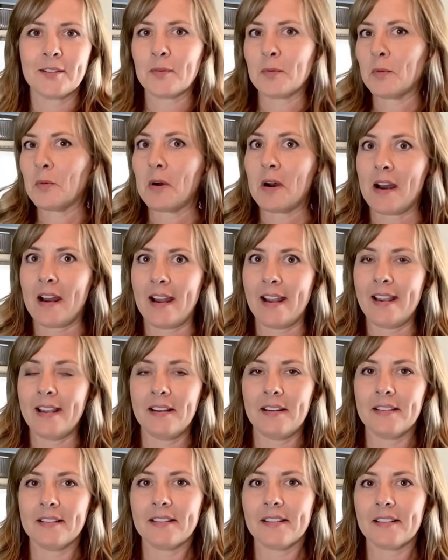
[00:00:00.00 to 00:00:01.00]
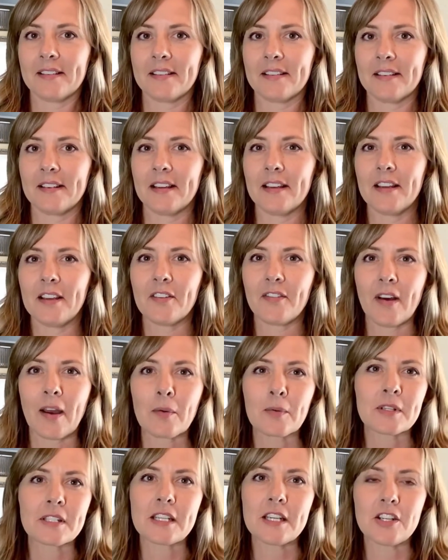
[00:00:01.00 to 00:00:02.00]
Why? If
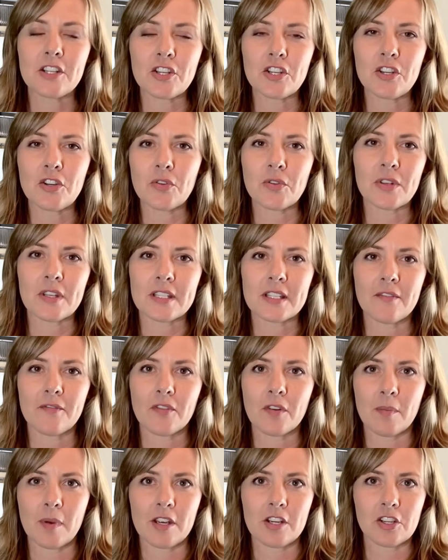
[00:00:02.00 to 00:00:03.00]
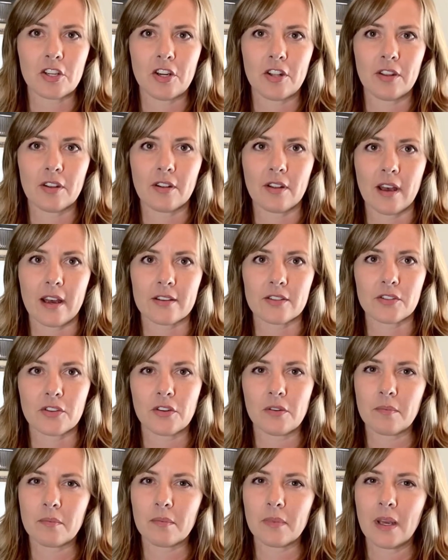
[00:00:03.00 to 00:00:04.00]
I were teaching you this information in the
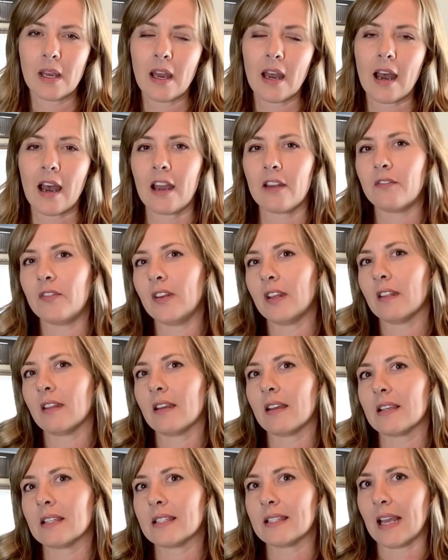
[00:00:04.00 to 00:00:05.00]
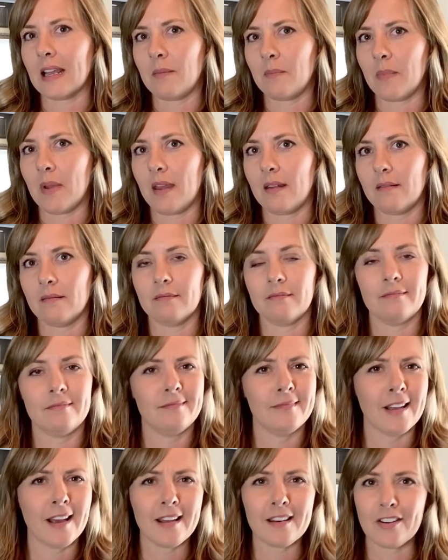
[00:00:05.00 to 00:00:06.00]
classroom, I'd feel excitement,
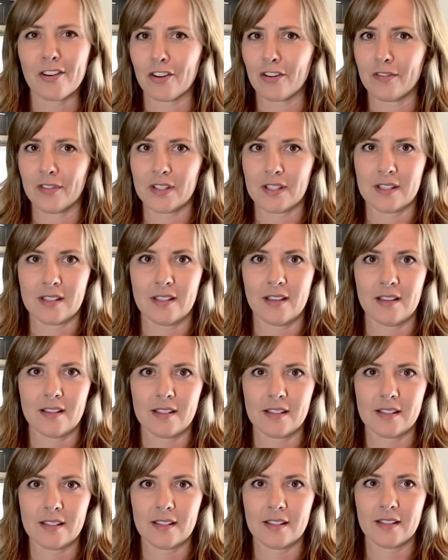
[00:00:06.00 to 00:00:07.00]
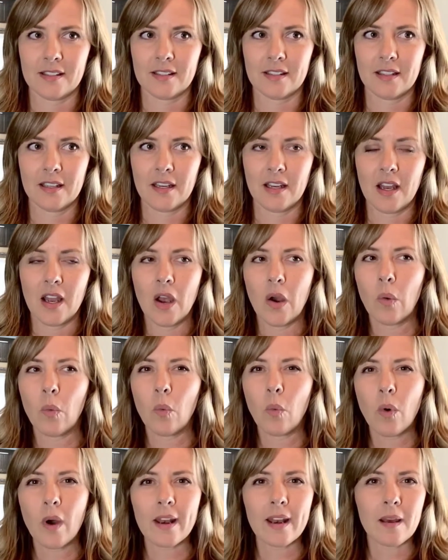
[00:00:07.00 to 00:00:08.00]
not nervousness.
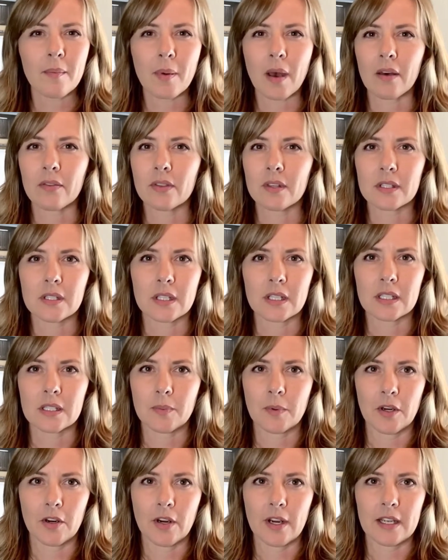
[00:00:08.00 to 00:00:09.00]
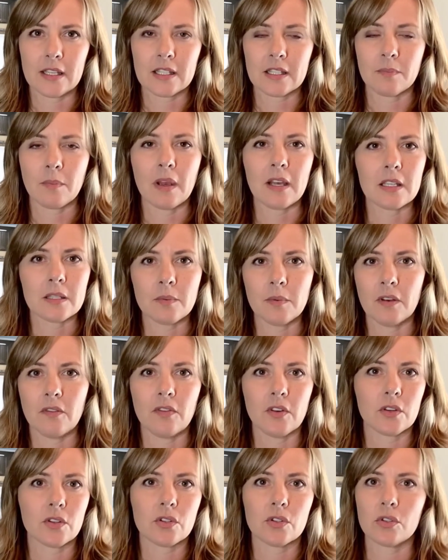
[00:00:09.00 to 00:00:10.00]
What about this experience makes me
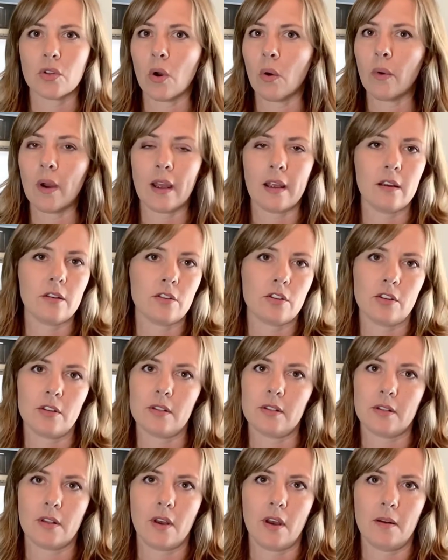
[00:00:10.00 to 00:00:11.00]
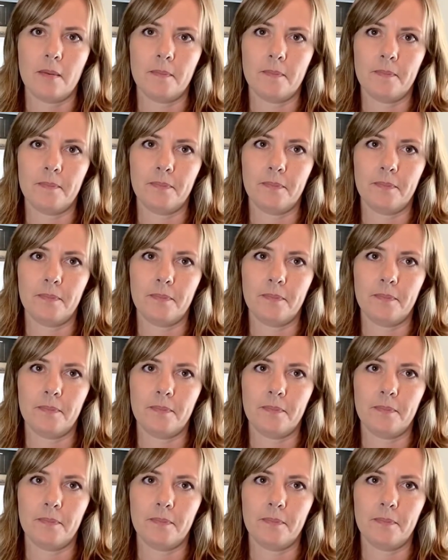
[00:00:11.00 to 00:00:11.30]
feel so anxious then?